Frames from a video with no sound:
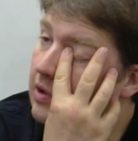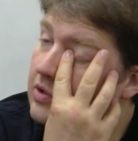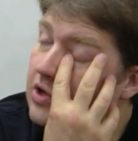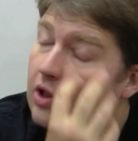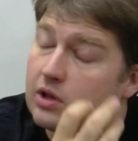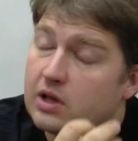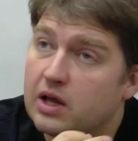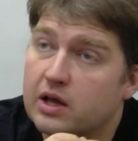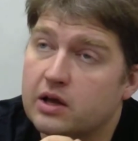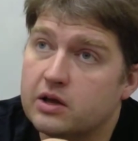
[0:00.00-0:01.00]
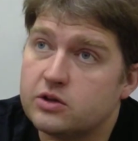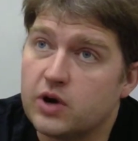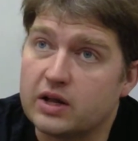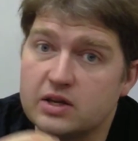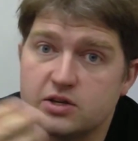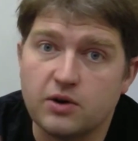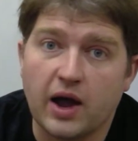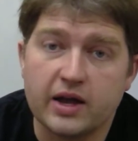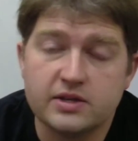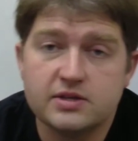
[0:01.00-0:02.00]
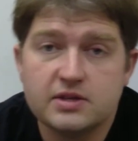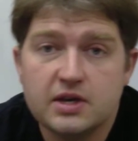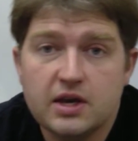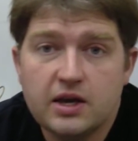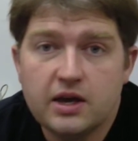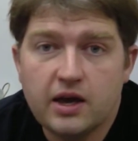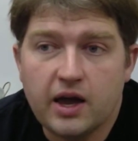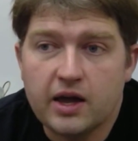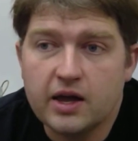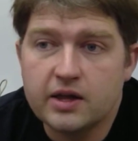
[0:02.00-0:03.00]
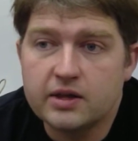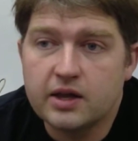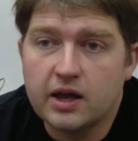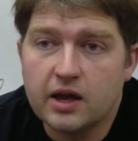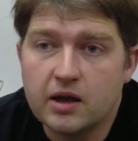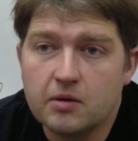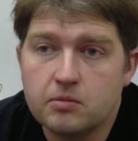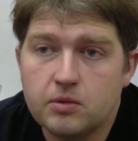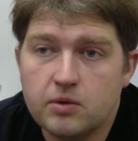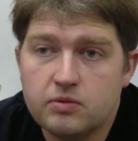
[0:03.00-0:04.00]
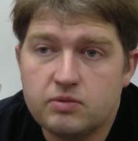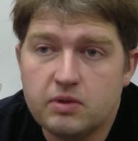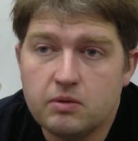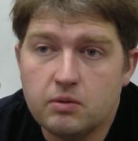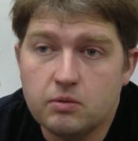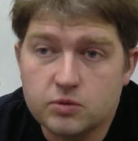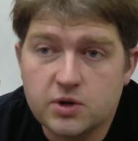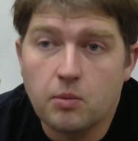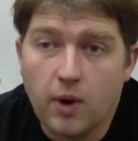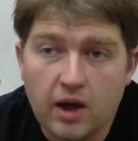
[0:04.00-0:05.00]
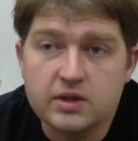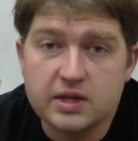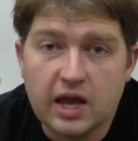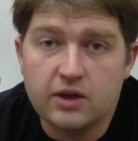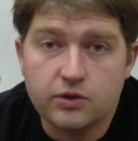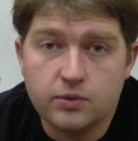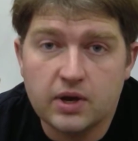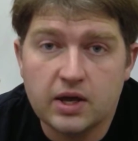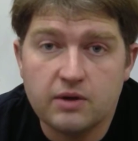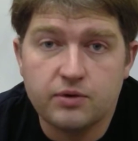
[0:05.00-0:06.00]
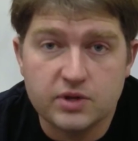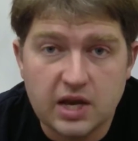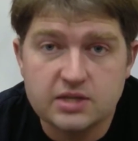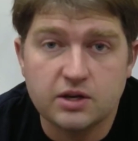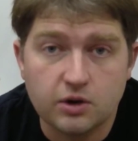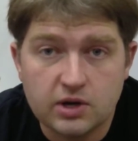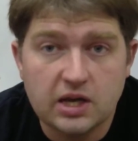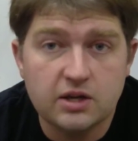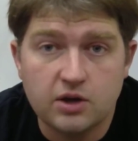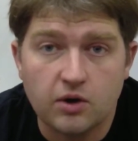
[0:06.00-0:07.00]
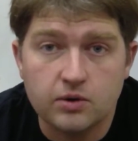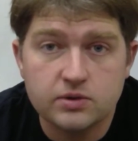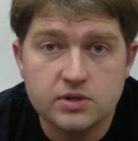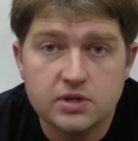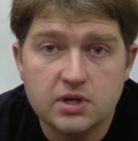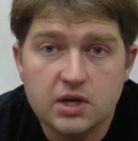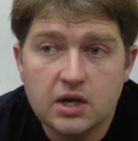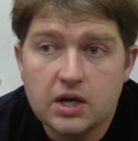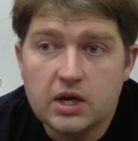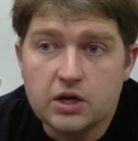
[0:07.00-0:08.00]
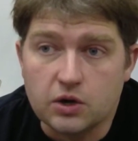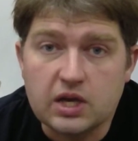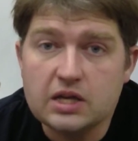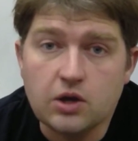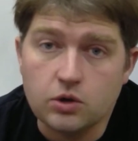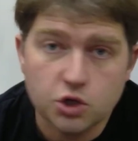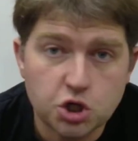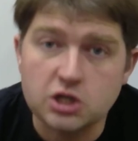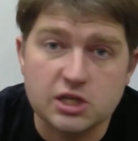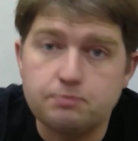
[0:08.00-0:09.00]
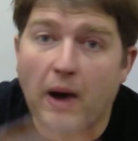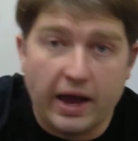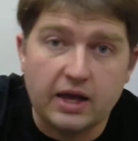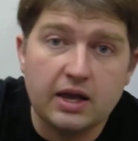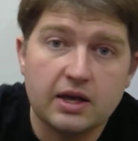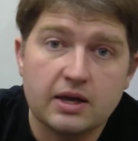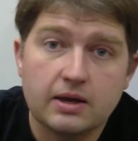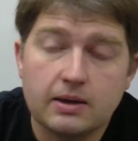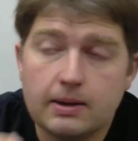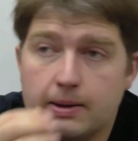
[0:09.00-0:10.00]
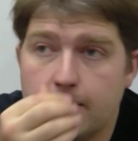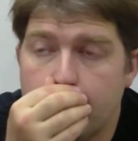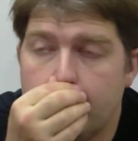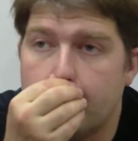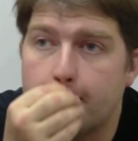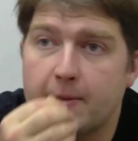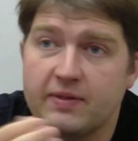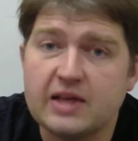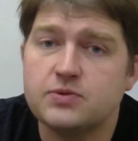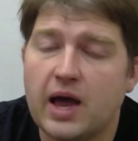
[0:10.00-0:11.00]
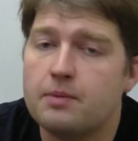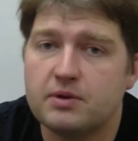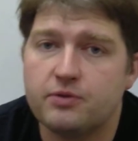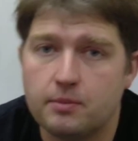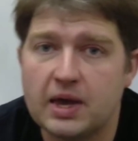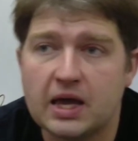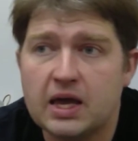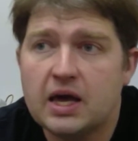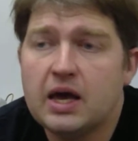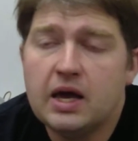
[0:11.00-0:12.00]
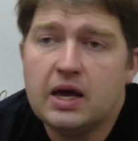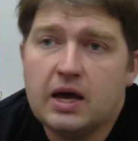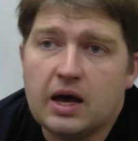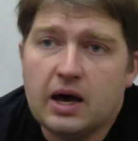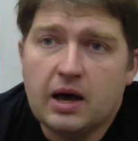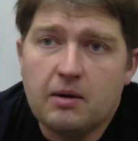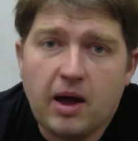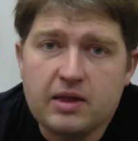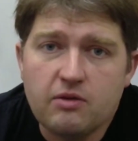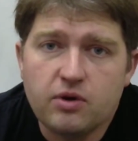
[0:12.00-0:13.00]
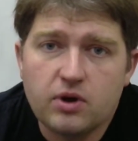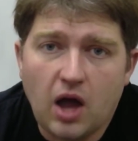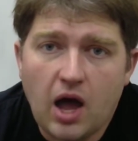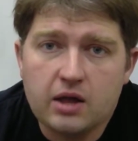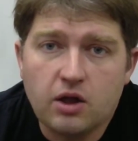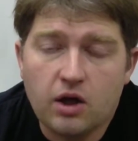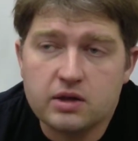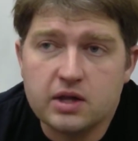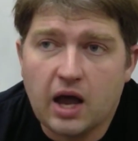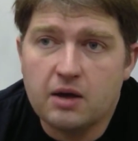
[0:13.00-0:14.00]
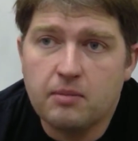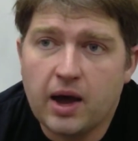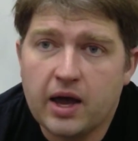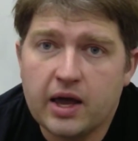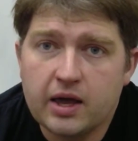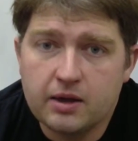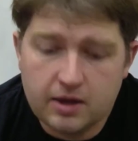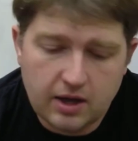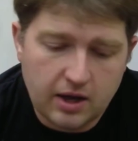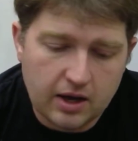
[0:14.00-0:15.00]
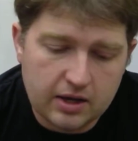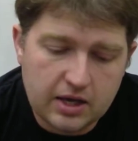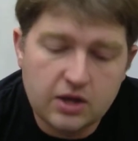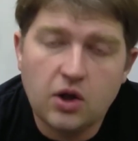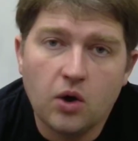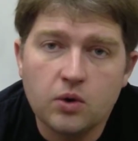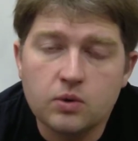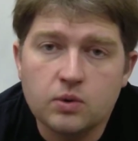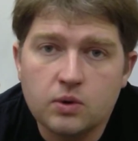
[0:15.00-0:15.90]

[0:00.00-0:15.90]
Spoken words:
it's called triglycerides. And somewhere around the day 3, if you're testing your ketones should spike. And that's what happened for me. I never got on my ketone